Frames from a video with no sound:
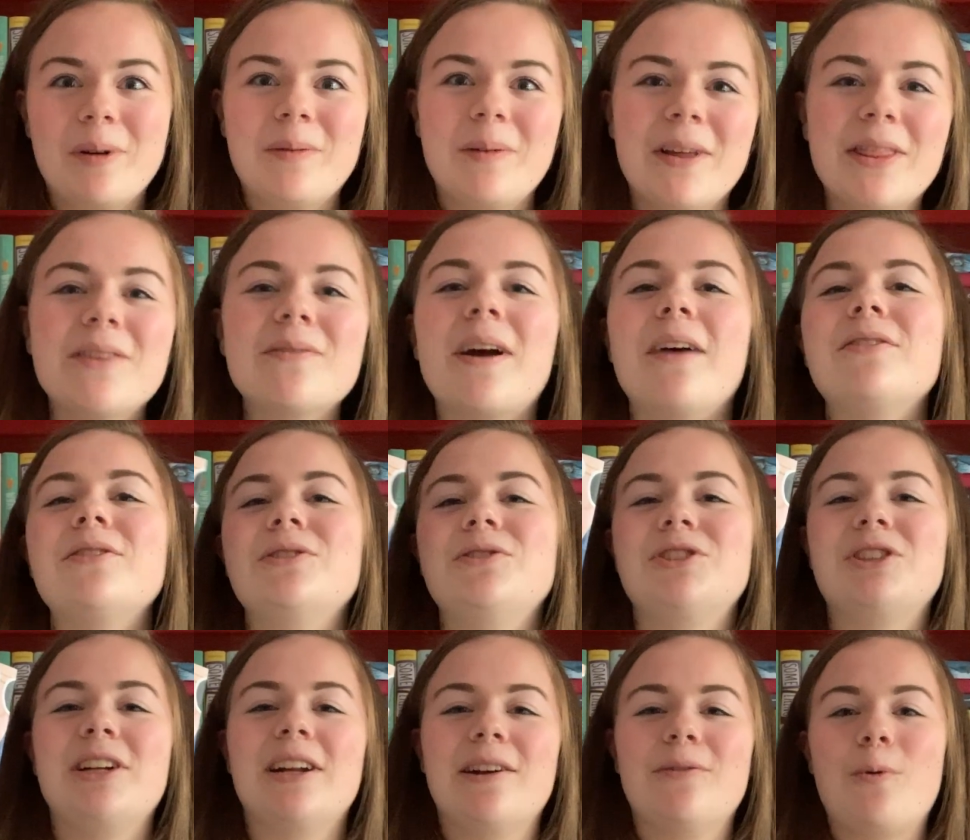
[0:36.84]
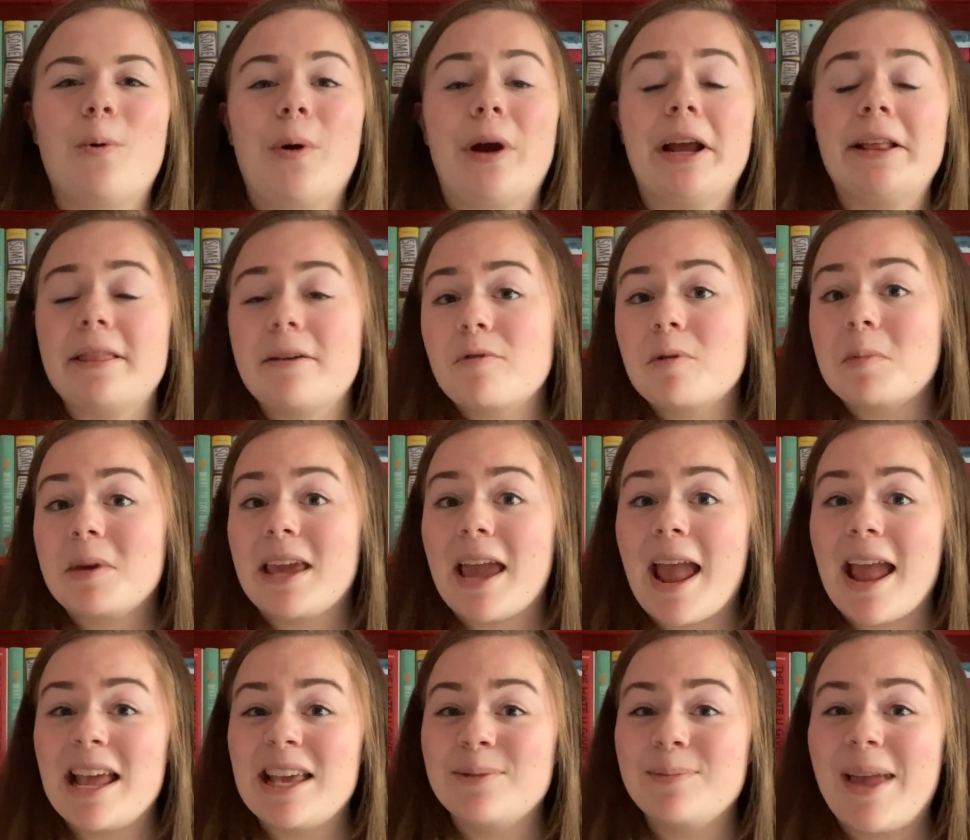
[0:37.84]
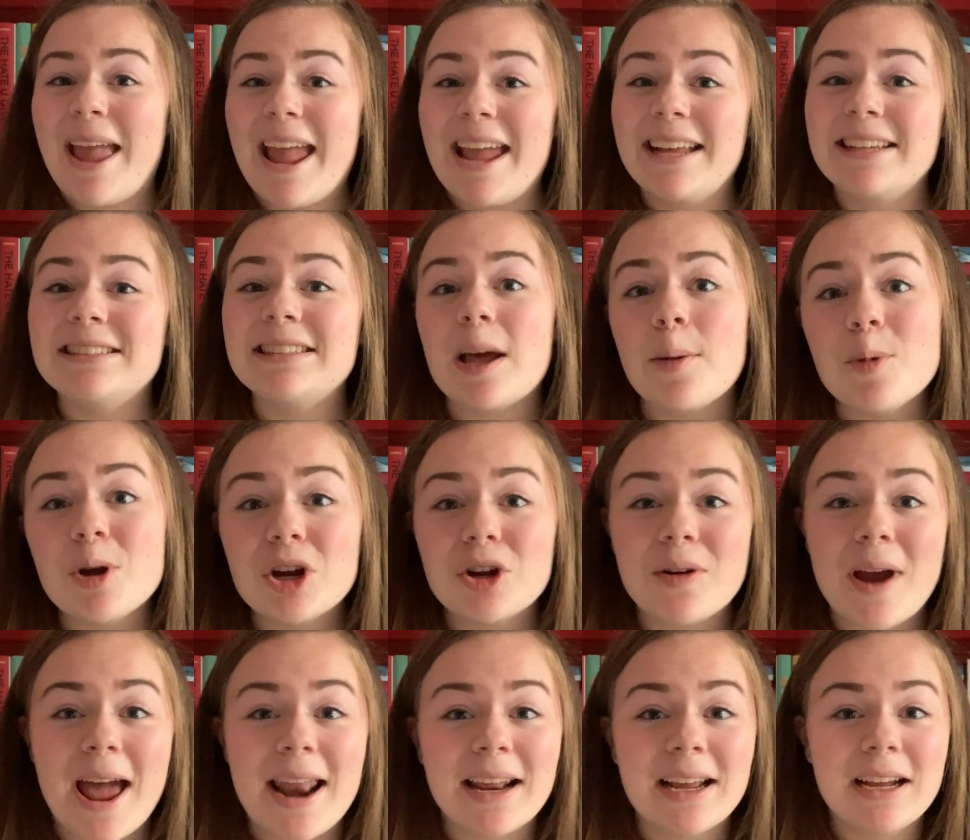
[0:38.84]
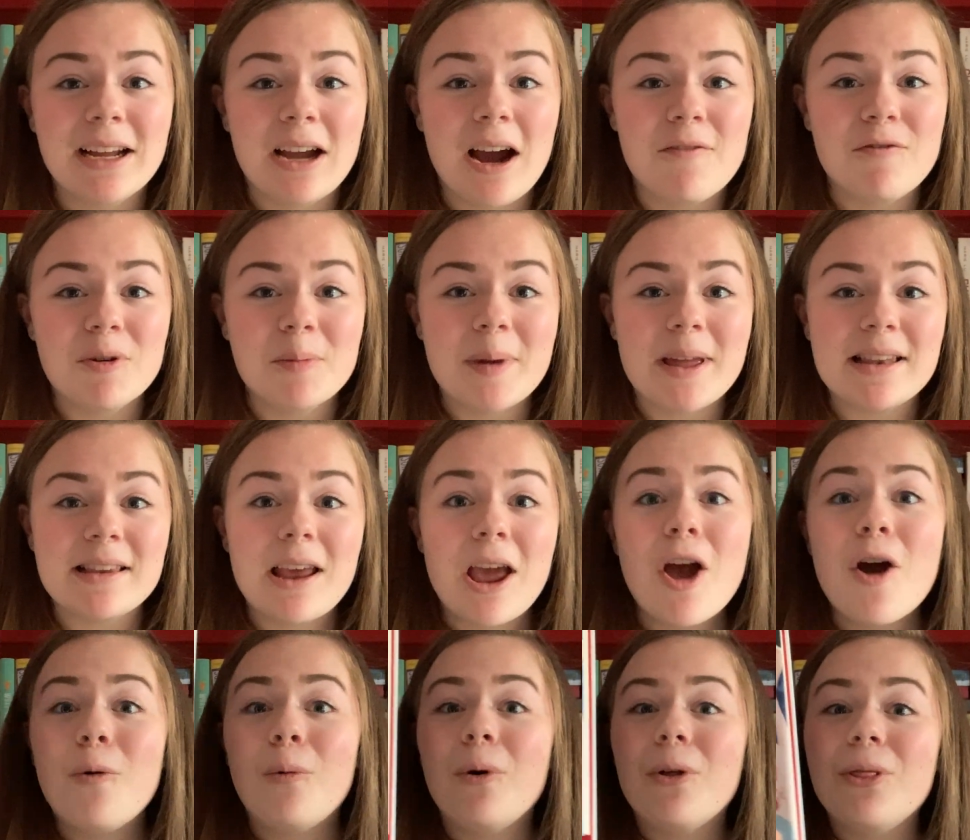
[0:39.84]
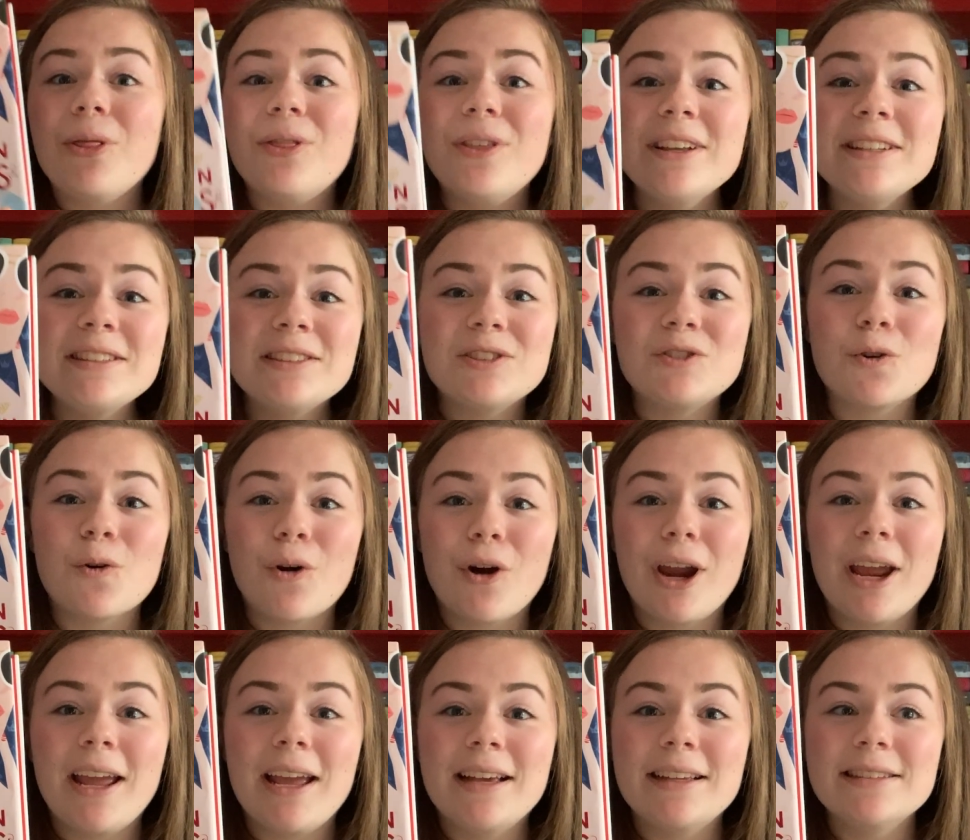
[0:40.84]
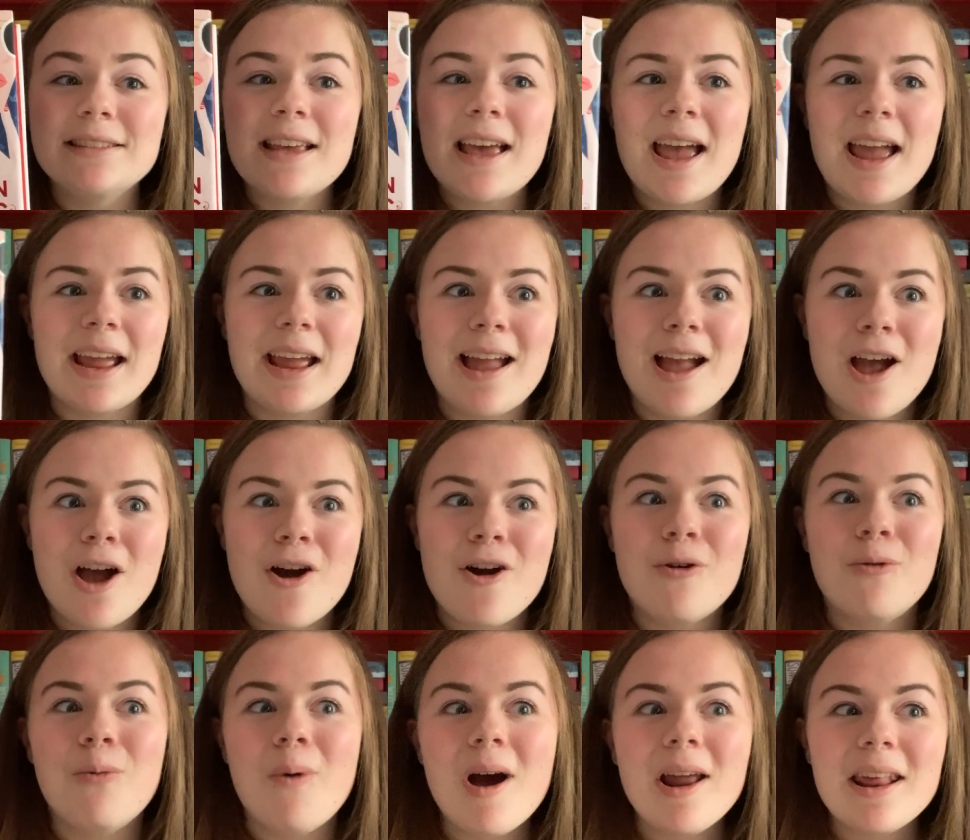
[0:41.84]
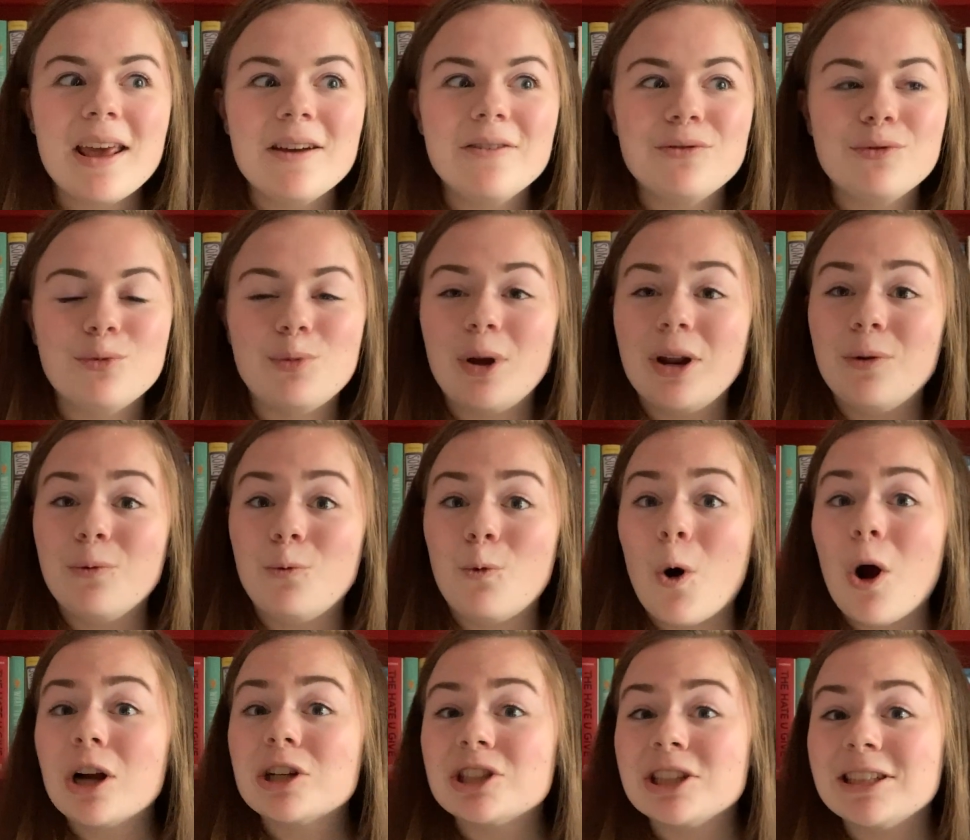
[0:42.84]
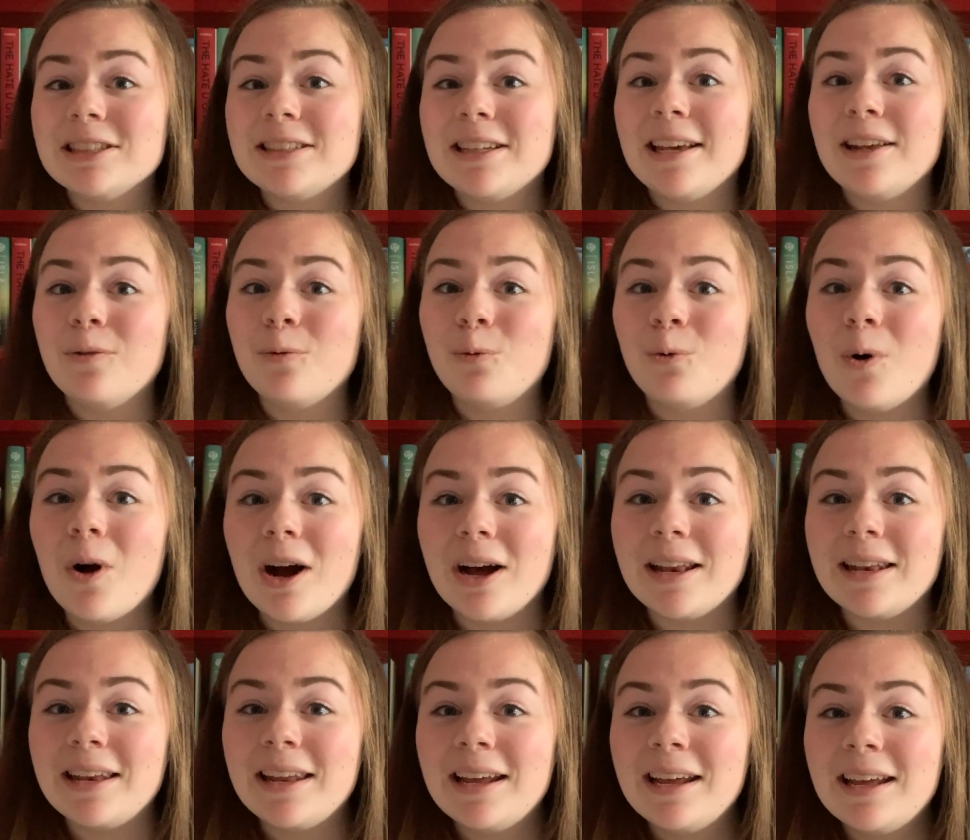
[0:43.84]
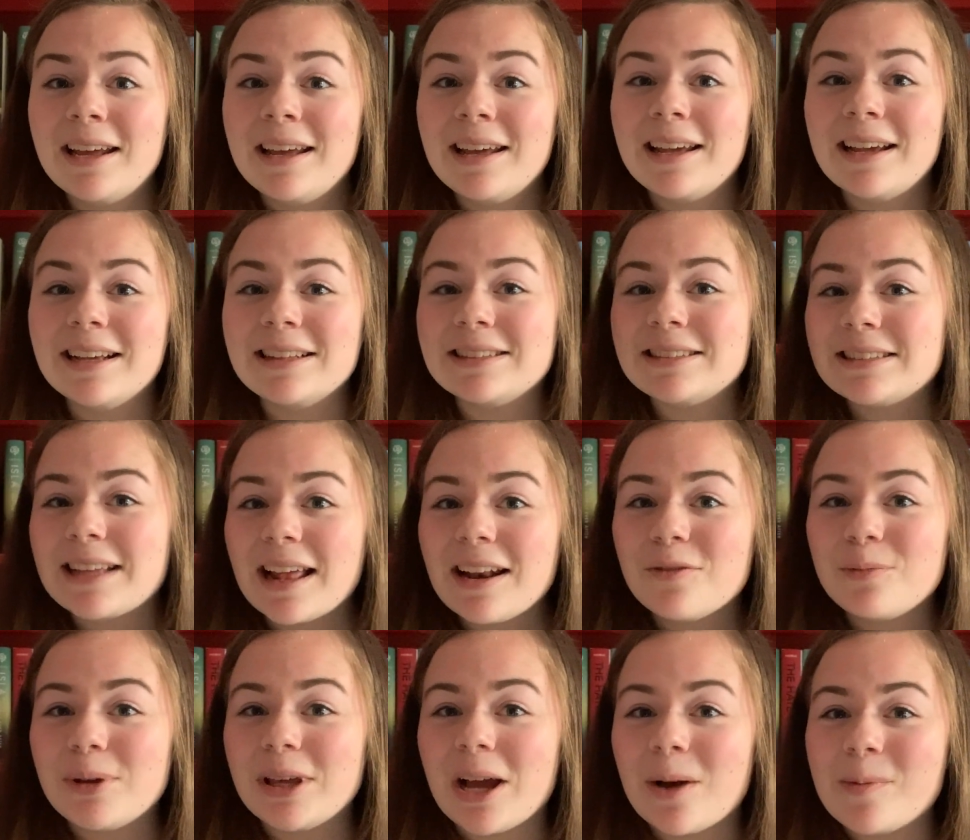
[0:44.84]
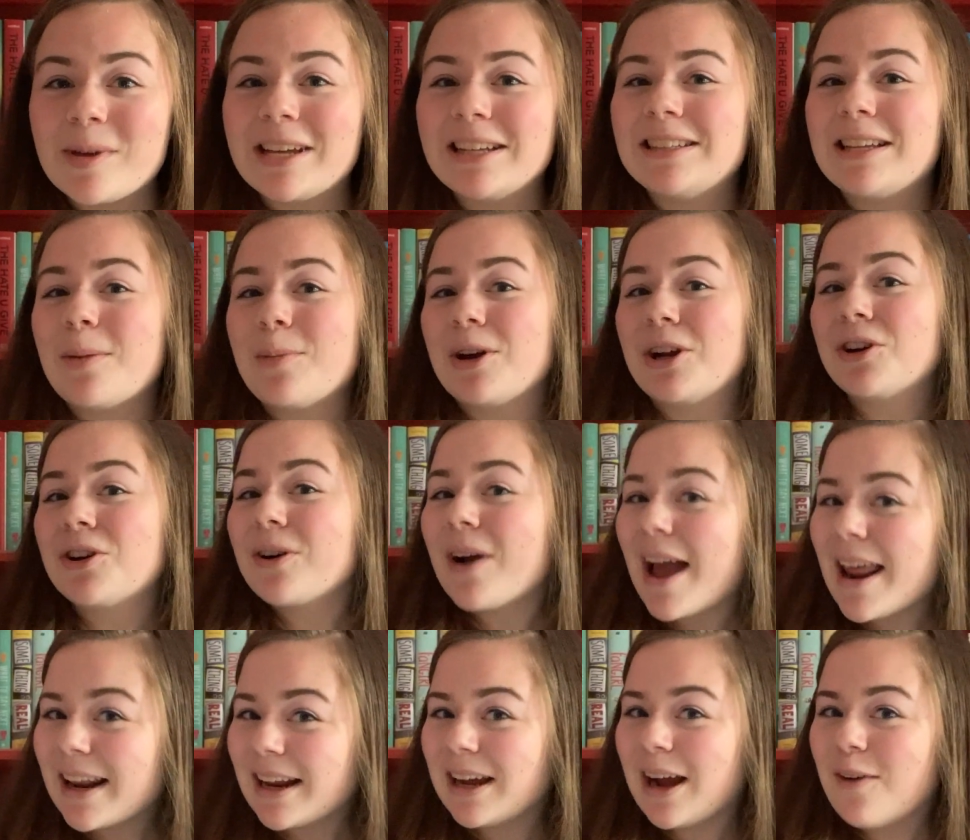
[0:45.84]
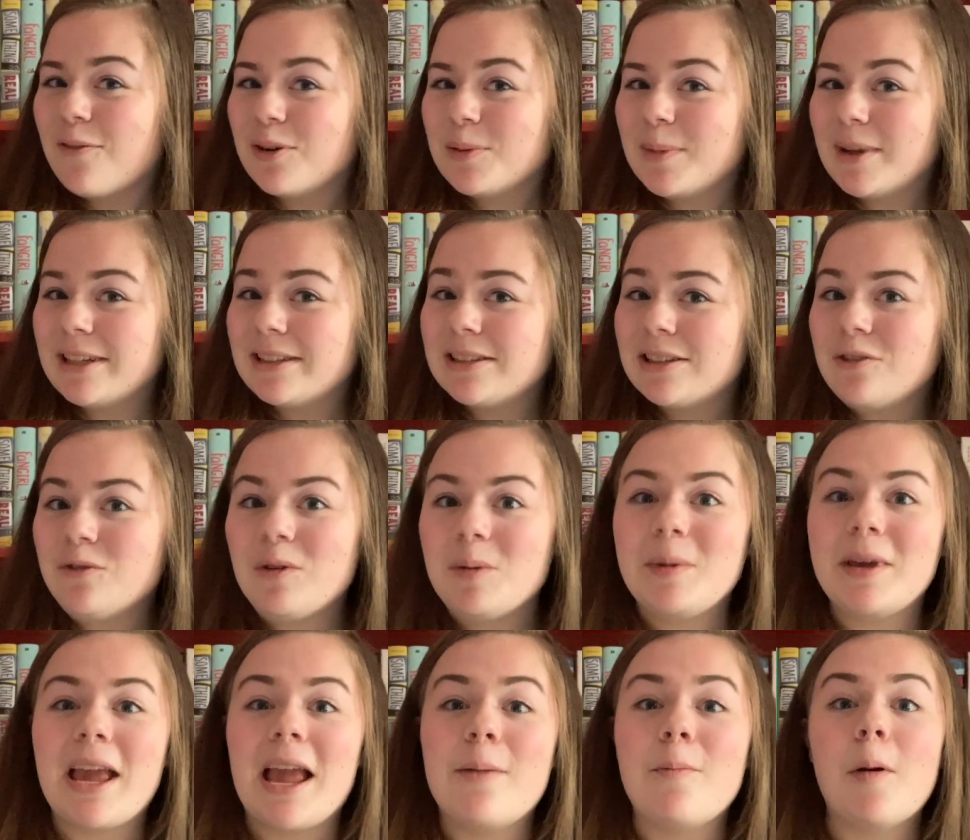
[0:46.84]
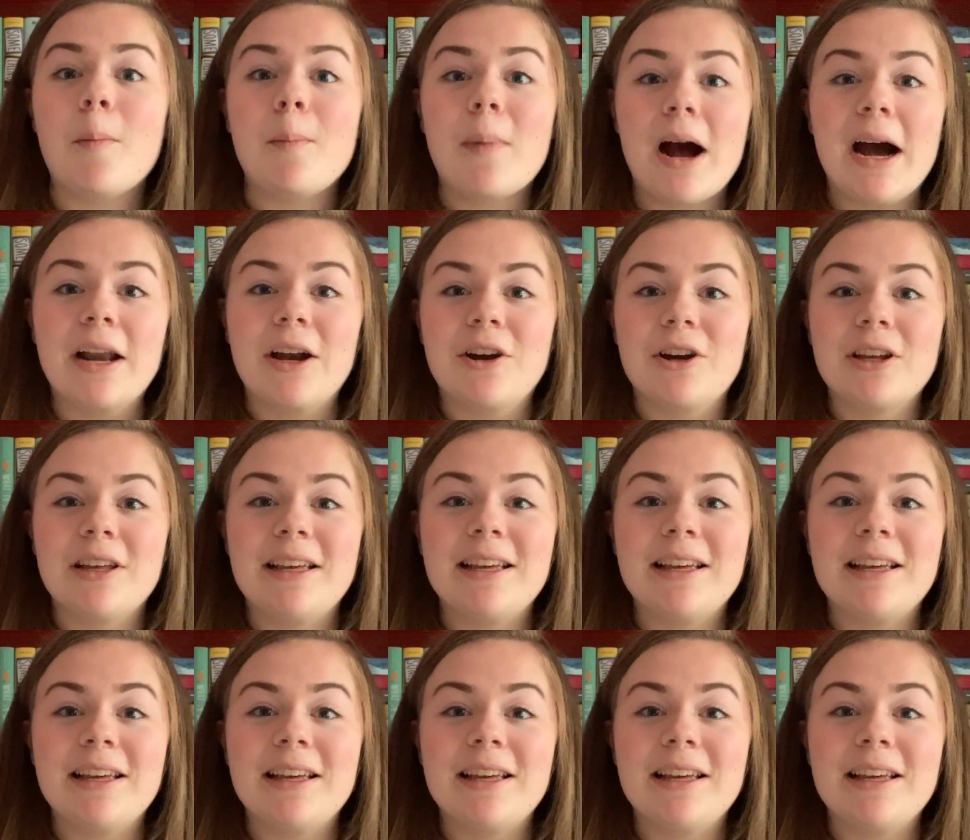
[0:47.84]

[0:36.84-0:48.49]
won the Revolutionary War, and then we became a democratic government. Well, this story is, hey, what if when Washington won, instead of becoming a democratic government, we became a monarchy?